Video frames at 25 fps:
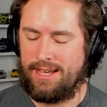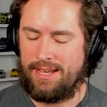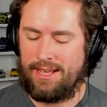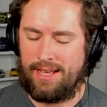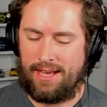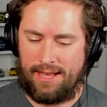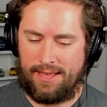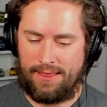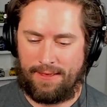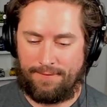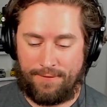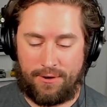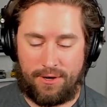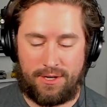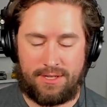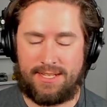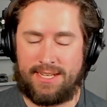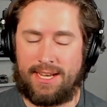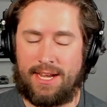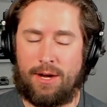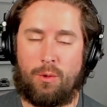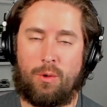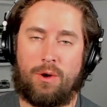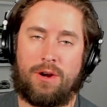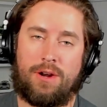the first
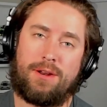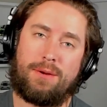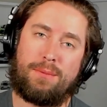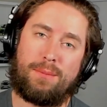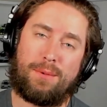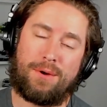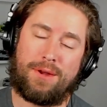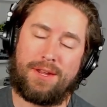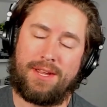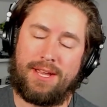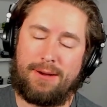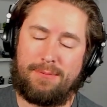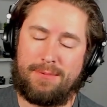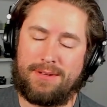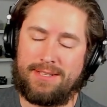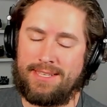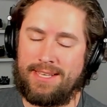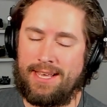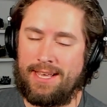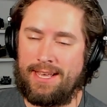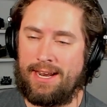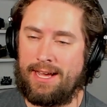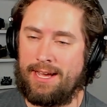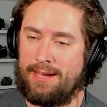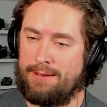thing I wanted to bring up is
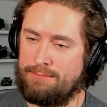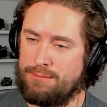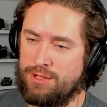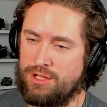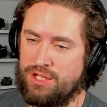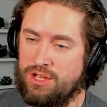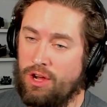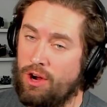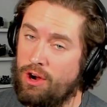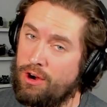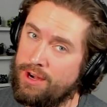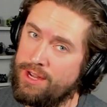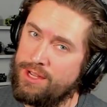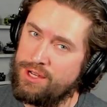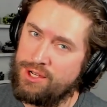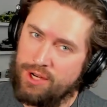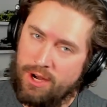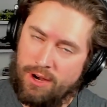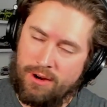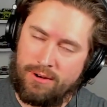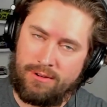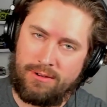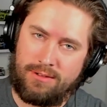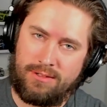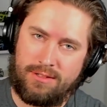that I'm sorry,
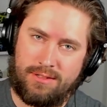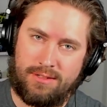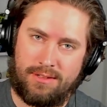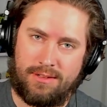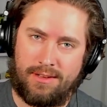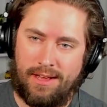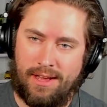Charles.